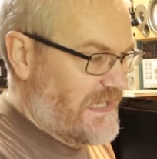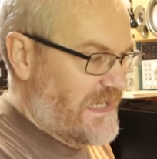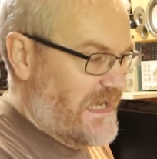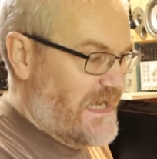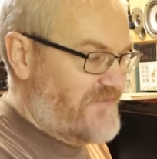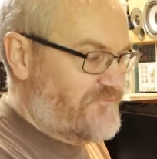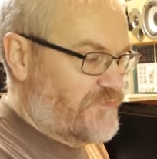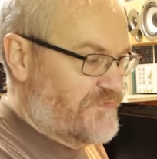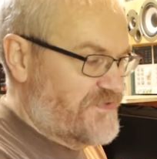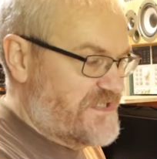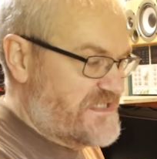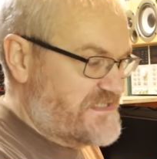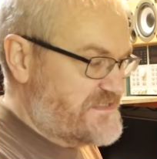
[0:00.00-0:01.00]
I've run
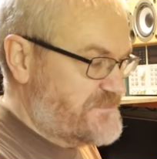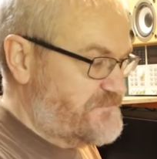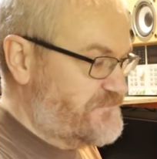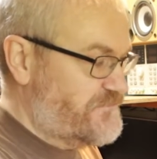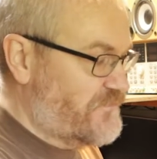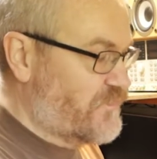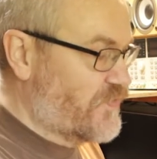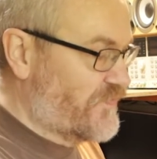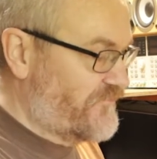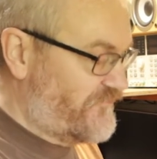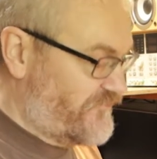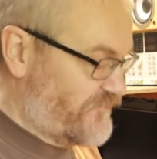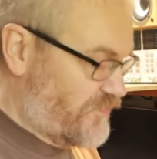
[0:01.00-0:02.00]
this wood
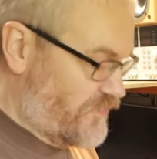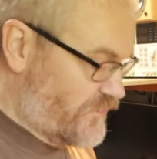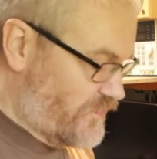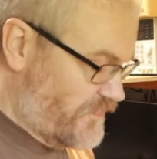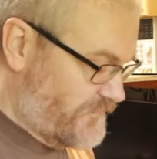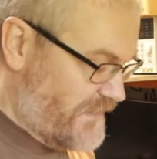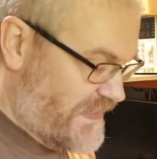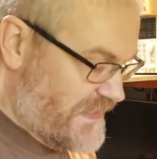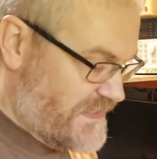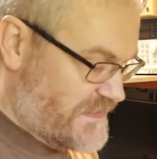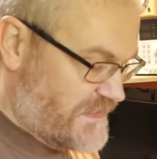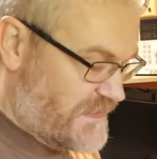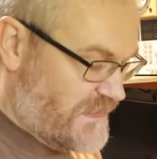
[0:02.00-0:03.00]
through
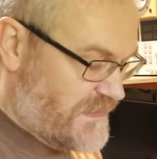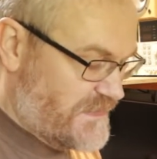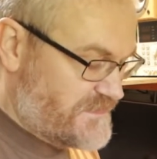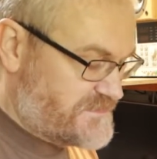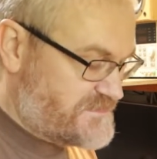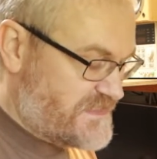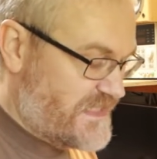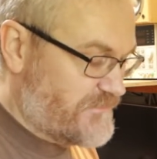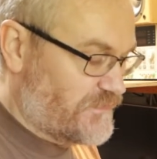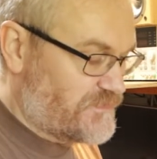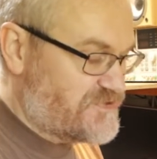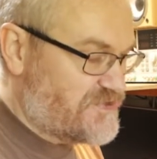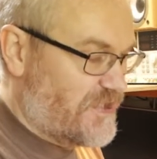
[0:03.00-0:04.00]
my
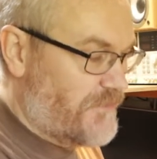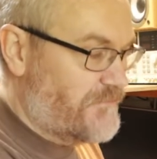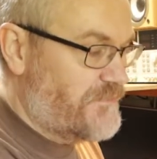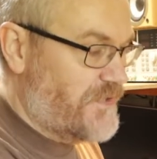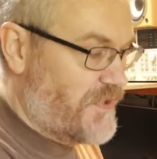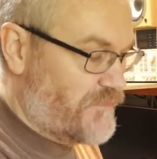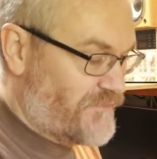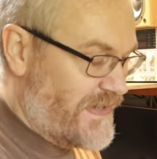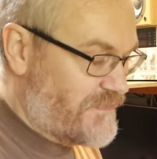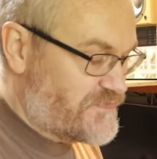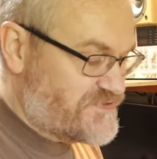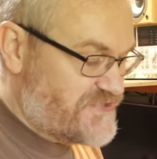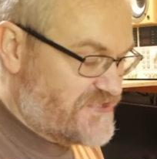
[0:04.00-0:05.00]
tabletop
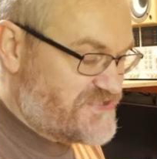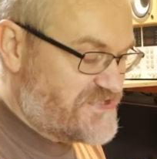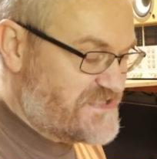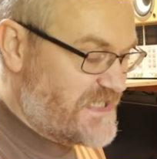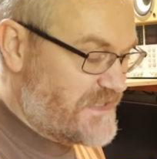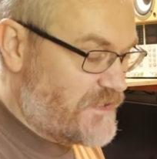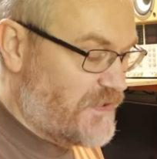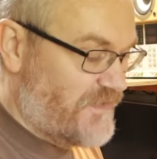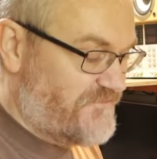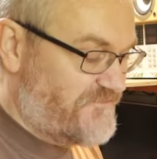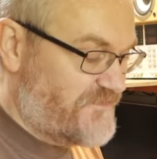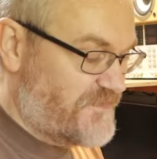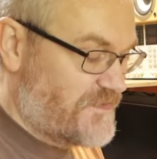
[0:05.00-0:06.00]
router to take
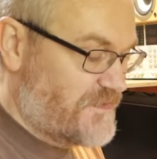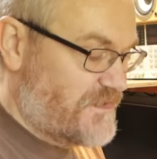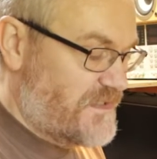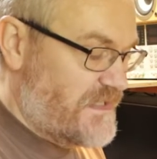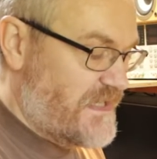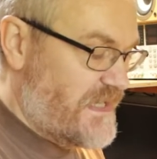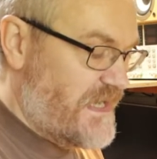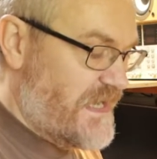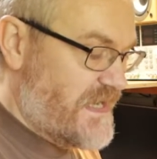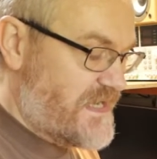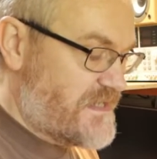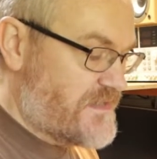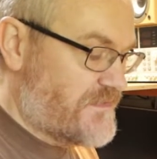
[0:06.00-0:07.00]
off
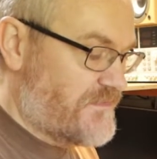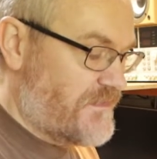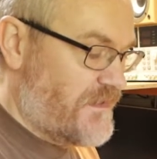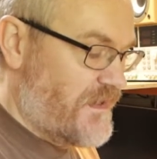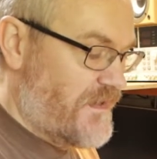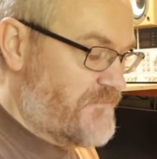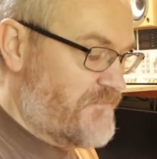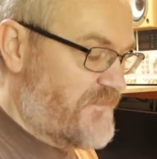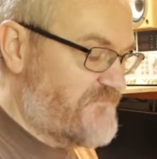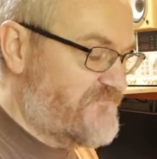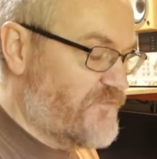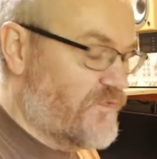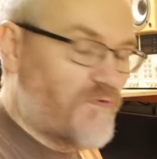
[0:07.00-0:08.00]
a
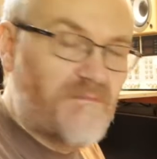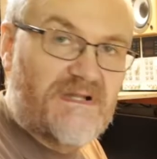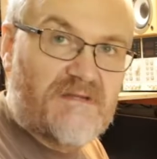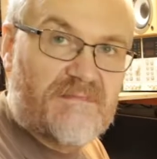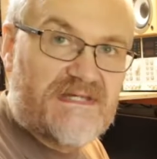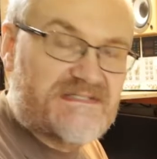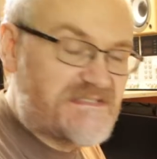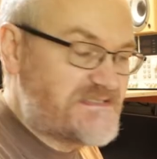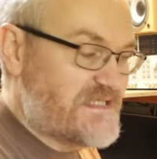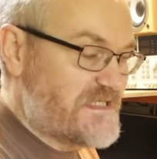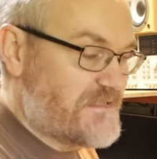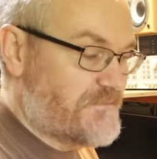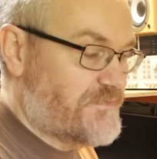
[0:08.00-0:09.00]
4mm
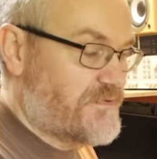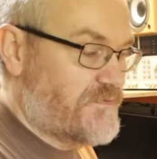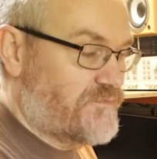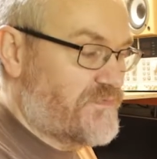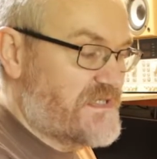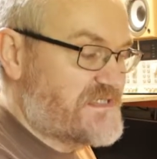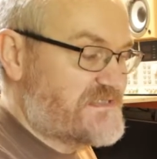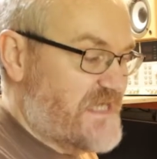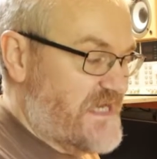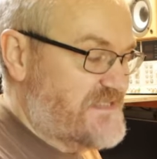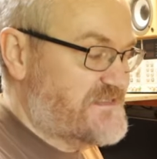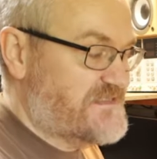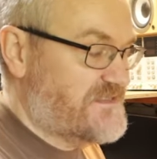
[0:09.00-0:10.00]
deep
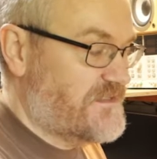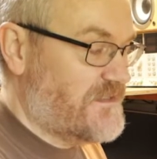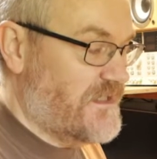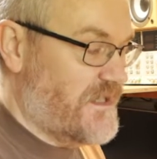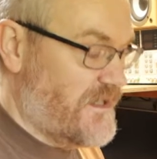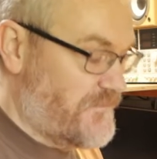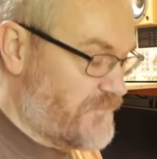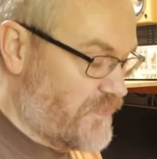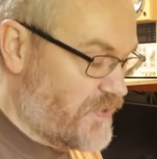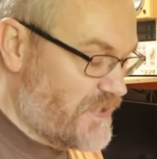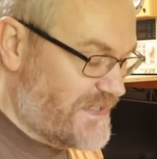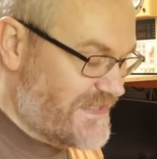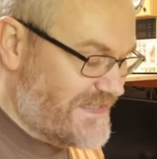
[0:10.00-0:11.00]
recess.
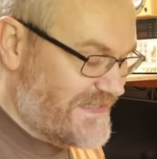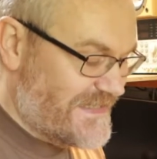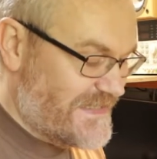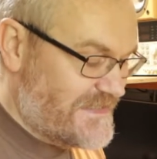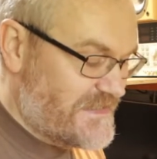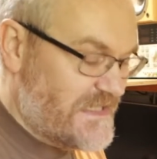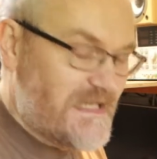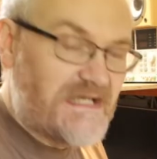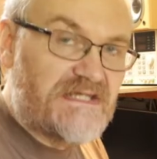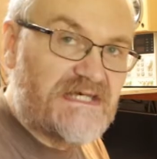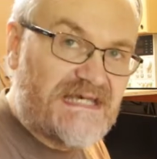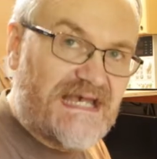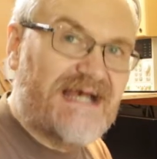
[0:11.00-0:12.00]

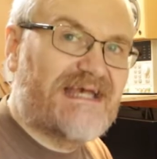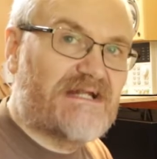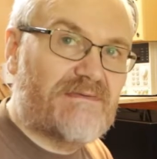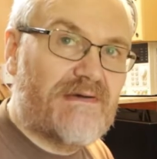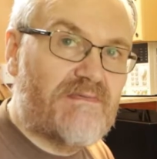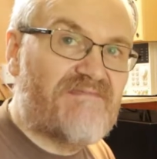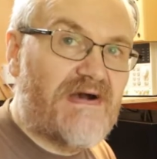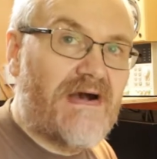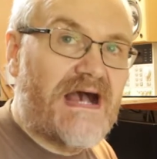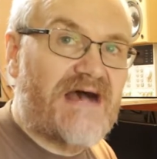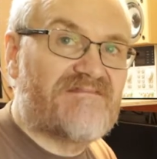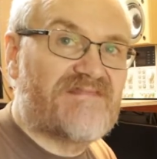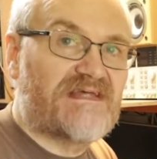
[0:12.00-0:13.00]
You can get away without
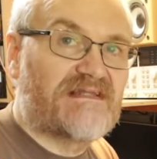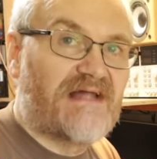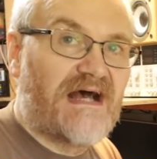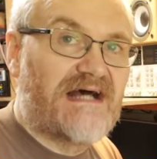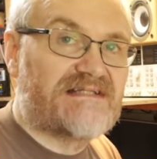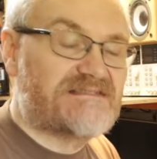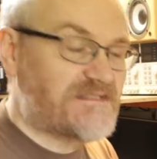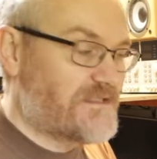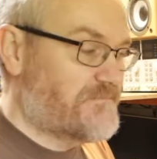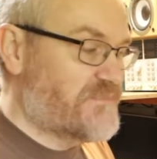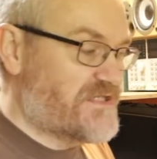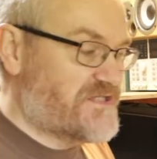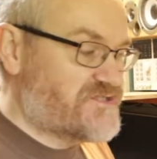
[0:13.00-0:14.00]
having that,
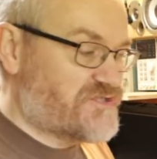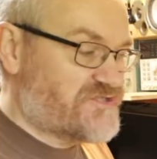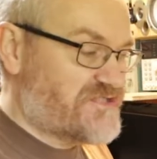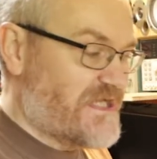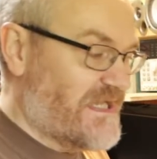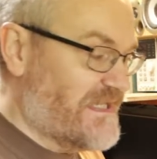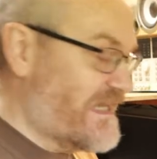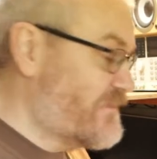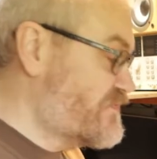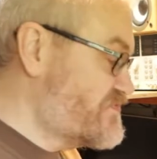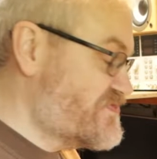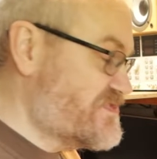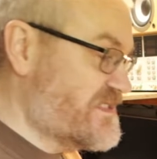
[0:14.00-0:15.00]
but it just
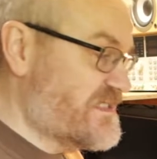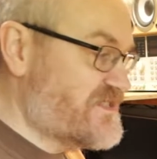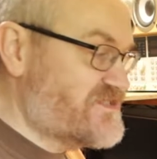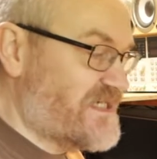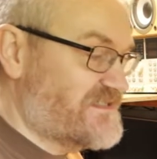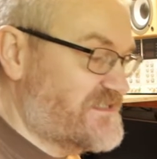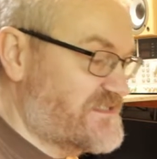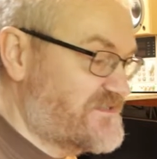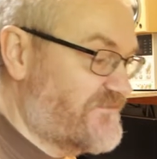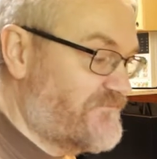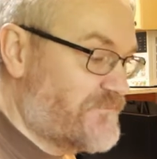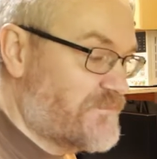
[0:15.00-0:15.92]
allows the chassis to